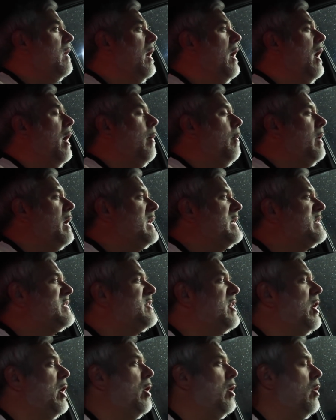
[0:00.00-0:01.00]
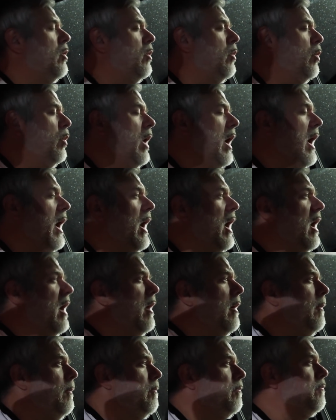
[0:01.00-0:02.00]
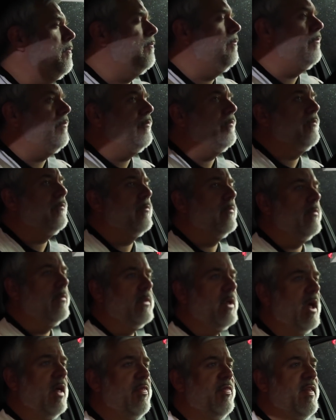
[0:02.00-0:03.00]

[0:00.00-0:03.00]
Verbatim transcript: Um, so, um,